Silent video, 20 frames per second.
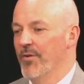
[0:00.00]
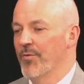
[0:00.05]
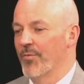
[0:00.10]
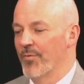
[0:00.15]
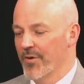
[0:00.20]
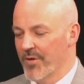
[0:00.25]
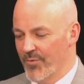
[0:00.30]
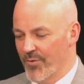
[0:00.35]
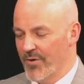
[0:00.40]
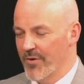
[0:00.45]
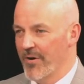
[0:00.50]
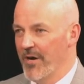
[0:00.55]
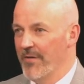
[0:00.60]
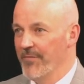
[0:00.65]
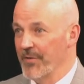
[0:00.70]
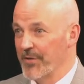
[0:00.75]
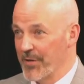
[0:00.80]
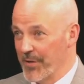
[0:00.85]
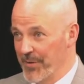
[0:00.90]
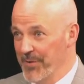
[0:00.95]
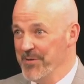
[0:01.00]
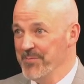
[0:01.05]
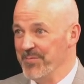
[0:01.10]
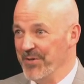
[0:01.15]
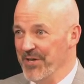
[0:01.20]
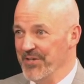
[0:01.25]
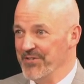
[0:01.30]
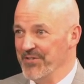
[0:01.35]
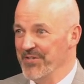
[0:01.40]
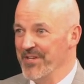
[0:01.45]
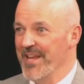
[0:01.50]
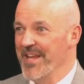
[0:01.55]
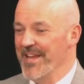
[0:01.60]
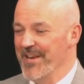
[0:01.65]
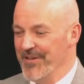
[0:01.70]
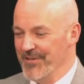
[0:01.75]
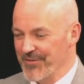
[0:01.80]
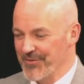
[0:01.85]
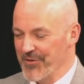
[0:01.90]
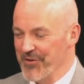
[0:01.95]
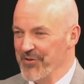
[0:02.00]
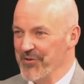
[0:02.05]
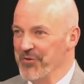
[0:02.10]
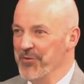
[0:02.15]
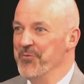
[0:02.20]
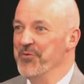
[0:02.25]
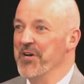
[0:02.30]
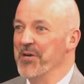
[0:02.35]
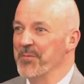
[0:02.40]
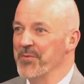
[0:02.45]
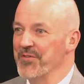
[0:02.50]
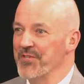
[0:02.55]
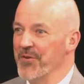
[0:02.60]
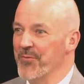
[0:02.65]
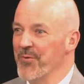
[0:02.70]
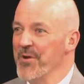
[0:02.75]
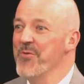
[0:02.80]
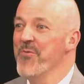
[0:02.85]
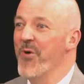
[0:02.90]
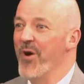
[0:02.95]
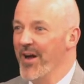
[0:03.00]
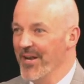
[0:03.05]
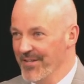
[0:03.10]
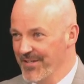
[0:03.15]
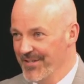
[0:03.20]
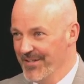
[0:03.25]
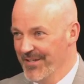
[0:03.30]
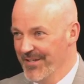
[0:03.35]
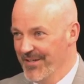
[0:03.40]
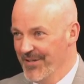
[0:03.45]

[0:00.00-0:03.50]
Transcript: We're going to work off the current budget and insert new numbers that we want.